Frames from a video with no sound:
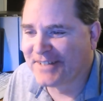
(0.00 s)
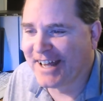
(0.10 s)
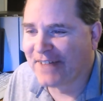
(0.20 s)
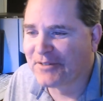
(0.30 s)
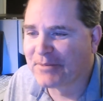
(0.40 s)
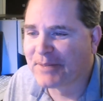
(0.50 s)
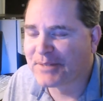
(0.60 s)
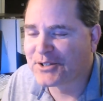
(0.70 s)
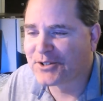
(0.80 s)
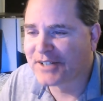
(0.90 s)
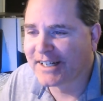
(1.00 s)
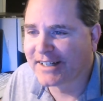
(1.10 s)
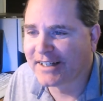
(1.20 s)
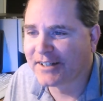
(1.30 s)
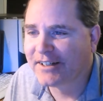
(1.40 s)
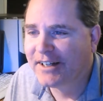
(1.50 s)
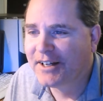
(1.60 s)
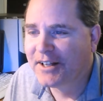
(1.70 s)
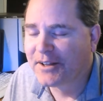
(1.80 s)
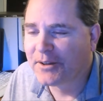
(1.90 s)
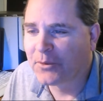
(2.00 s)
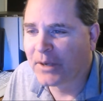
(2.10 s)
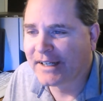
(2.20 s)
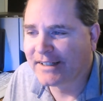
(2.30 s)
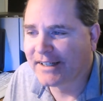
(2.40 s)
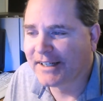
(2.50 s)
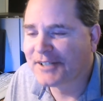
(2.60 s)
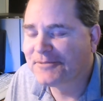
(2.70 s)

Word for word: having my picture taken at the wedding day.